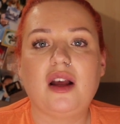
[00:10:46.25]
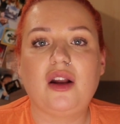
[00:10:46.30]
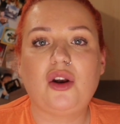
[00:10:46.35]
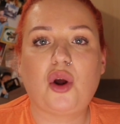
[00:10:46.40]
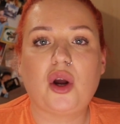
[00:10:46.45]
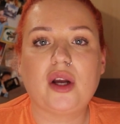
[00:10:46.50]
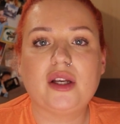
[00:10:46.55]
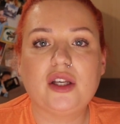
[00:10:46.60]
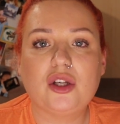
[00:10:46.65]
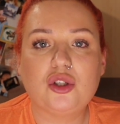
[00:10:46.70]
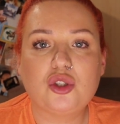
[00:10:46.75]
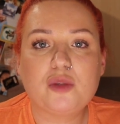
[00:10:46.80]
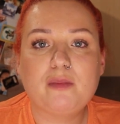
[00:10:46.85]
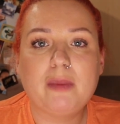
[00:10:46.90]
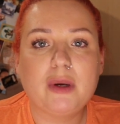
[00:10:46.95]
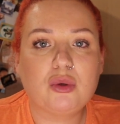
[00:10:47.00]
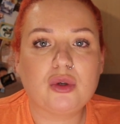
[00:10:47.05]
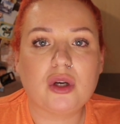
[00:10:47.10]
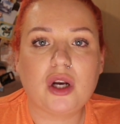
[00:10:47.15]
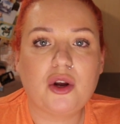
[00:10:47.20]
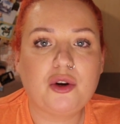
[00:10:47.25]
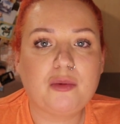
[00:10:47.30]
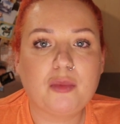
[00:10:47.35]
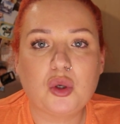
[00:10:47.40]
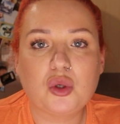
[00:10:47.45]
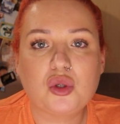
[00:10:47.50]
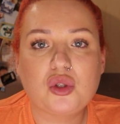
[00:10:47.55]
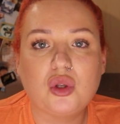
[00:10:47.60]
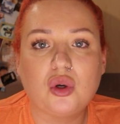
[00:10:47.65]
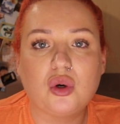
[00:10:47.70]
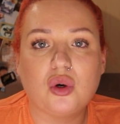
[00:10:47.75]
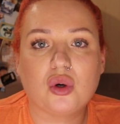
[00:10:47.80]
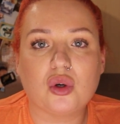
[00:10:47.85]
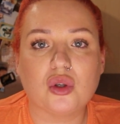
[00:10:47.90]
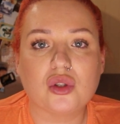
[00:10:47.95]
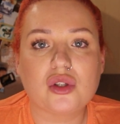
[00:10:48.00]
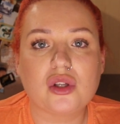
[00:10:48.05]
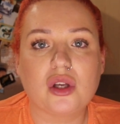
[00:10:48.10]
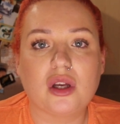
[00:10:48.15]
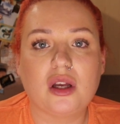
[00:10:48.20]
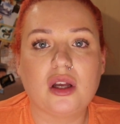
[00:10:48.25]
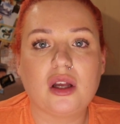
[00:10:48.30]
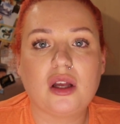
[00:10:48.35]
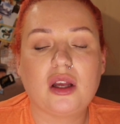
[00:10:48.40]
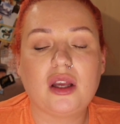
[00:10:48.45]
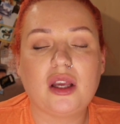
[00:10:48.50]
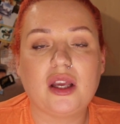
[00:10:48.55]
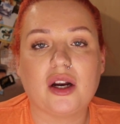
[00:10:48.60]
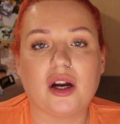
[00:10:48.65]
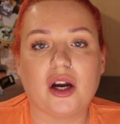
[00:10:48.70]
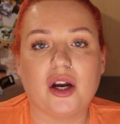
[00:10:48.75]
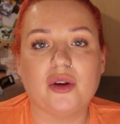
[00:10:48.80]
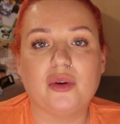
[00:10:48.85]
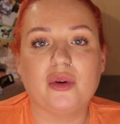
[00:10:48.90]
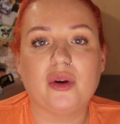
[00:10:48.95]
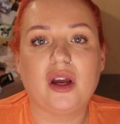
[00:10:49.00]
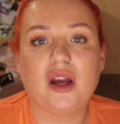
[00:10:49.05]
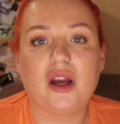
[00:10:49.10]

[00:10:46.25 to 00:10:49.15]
Like, you could just build a load more stores, you know.